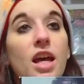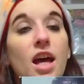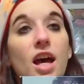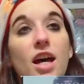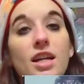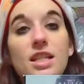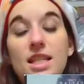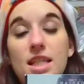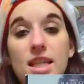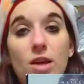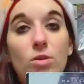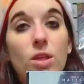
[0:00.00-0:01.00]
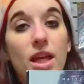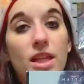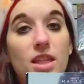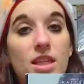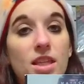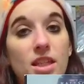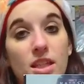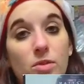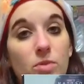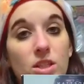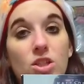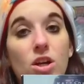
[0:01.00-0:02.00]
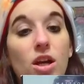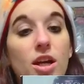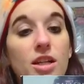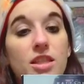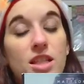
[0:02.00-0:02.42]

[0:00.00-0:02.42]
because uh, that's how a lot of the indie ones are.